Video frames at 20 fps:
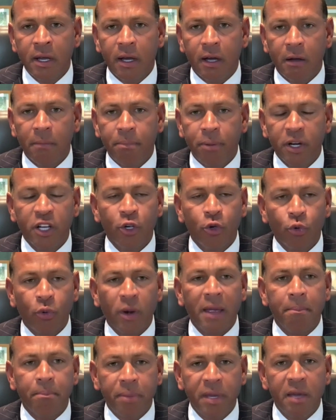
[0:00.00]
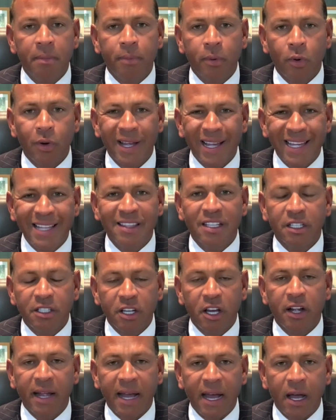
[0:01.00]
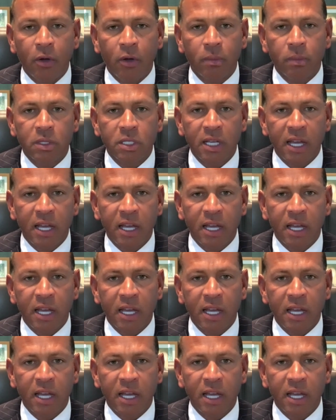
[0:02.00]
putting great people in the dugout